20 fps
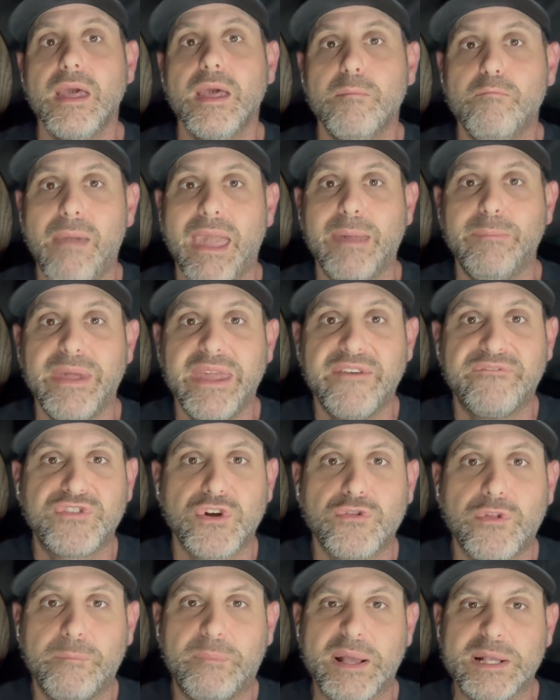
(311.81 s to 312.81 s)
Maybe if
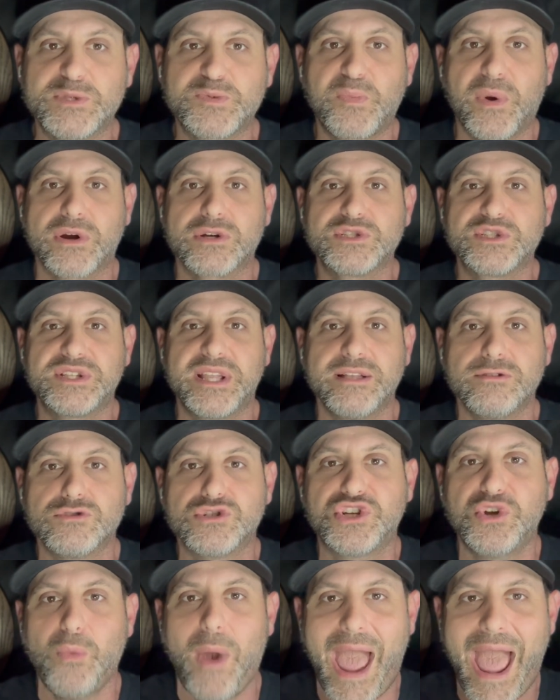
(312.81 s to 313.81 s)
you're the Pittsburgh
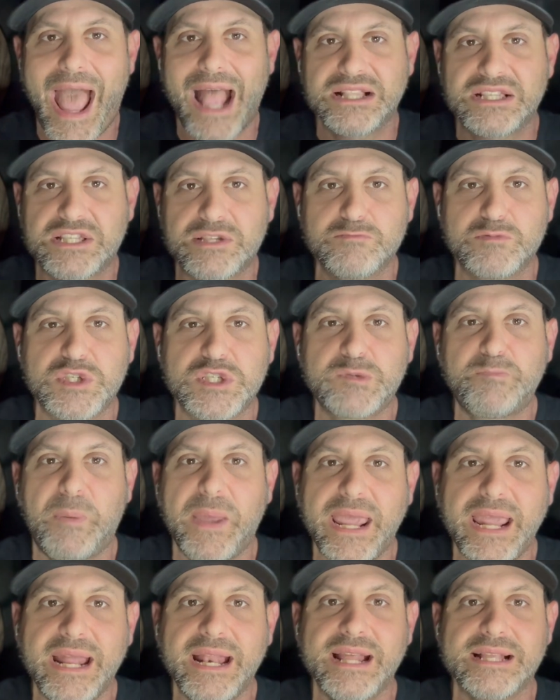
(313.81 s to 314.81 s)
Steelers, you add some
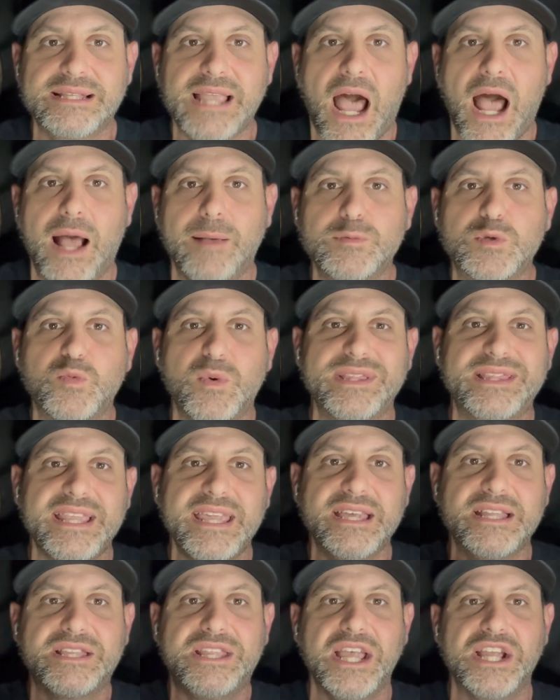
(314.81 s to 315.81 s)
speed at times with
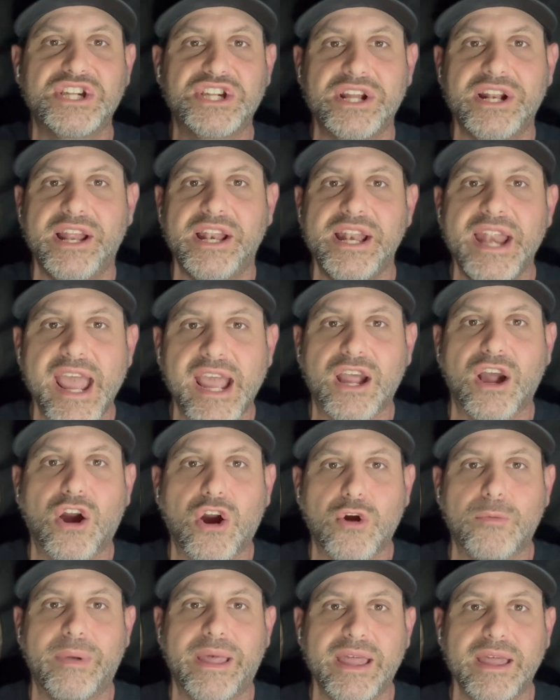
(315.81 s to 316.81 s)
the addition of Nick
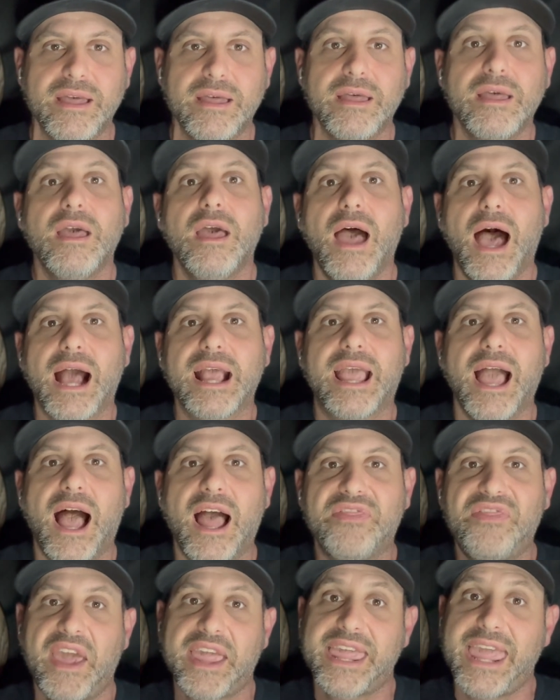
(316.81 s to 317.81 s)
Herbig, a guy
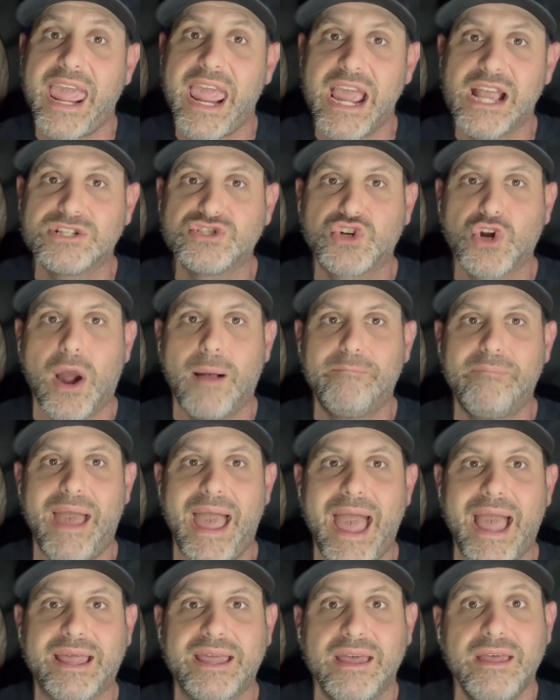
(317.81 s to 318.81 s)
that can drop
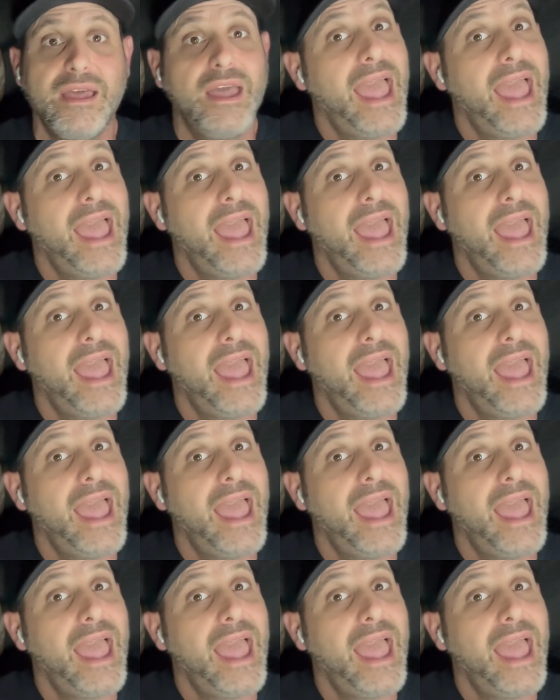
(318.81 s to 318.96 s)
back.